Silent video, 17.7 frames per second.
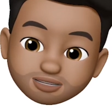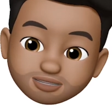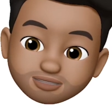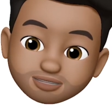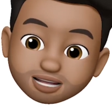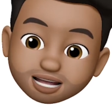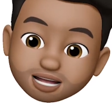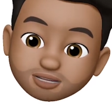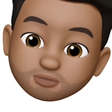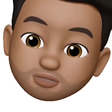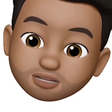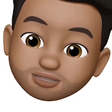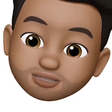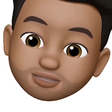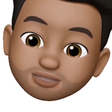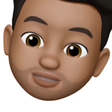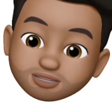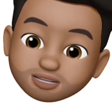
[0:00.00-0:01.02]
click the like
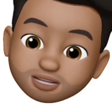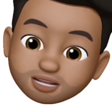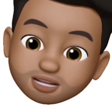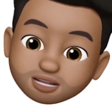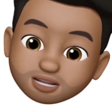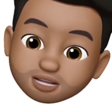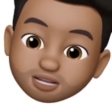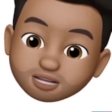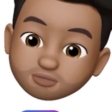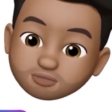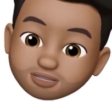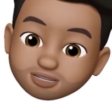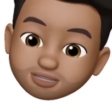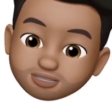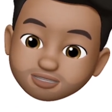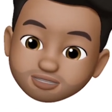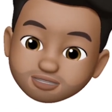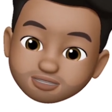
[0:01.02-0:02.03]
button,
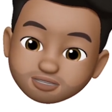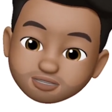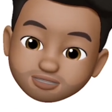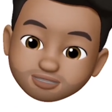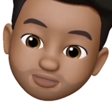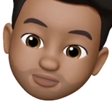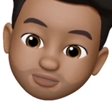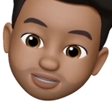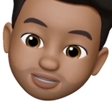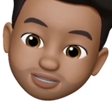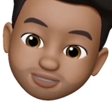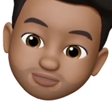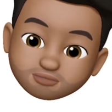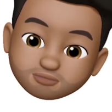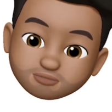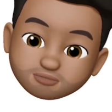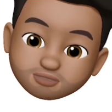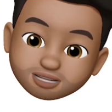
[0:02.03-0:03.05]
comment, show some
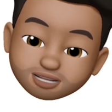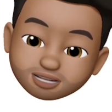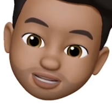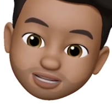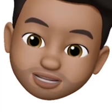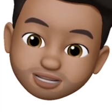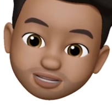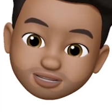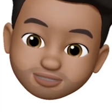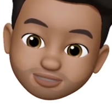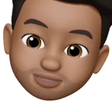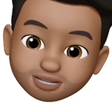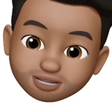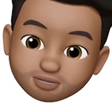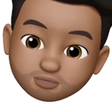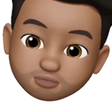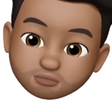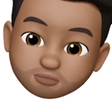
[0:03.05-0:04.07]
love, and click
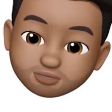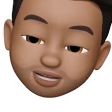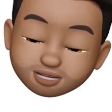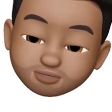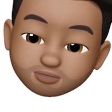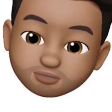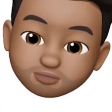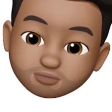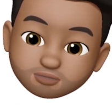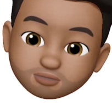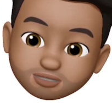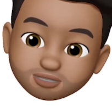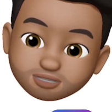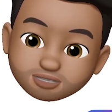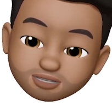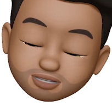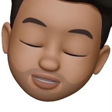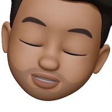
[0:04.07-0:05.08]
that little bell
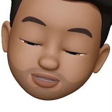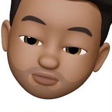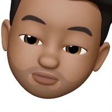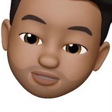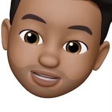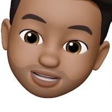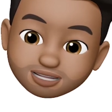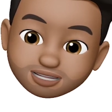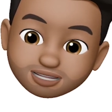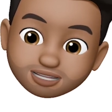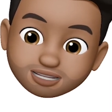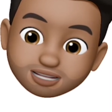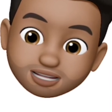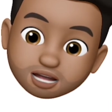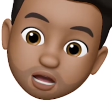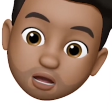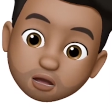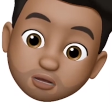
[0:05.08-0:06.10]
notification
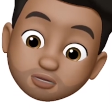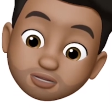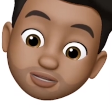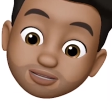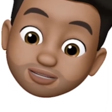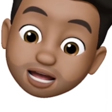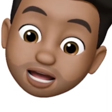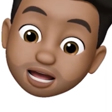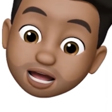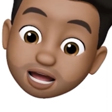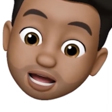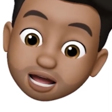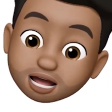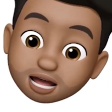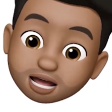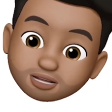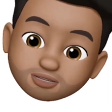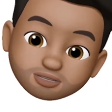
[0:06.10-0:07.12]
that goes ding
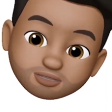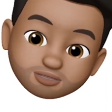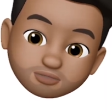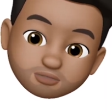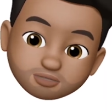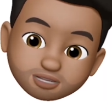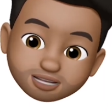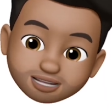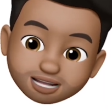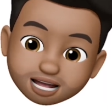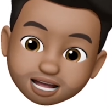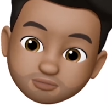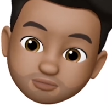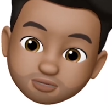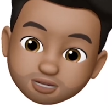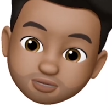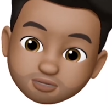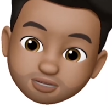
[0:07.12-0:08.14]
when I
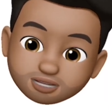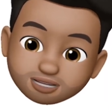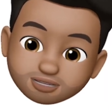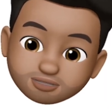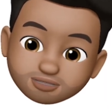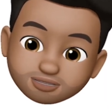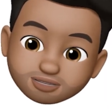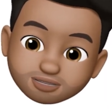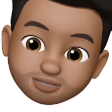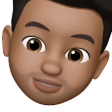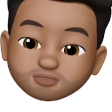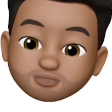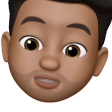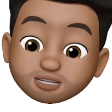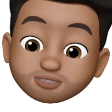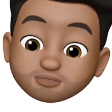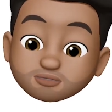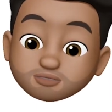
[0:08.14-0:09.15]
upload anything.
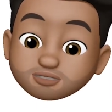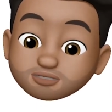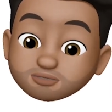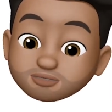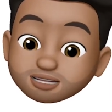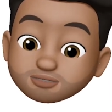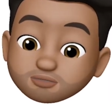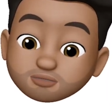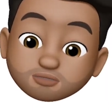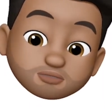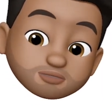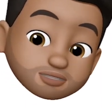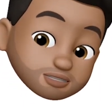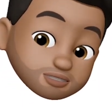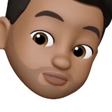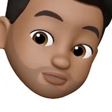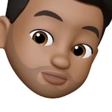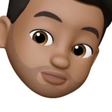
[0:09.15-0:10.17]
Looking forward to making more
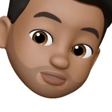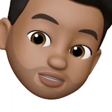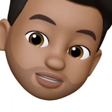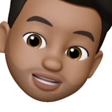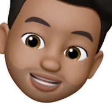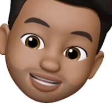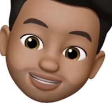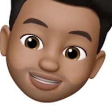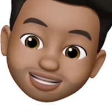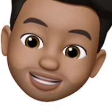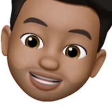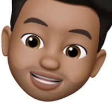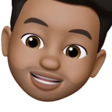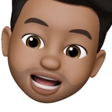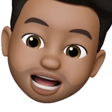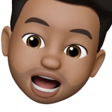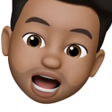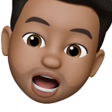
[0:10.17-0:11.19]
videos for
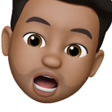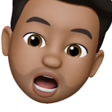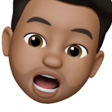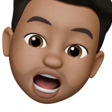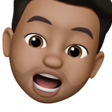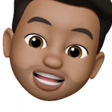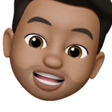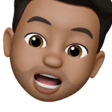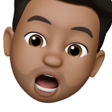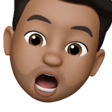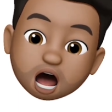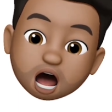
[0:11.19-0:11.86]
2019. Let's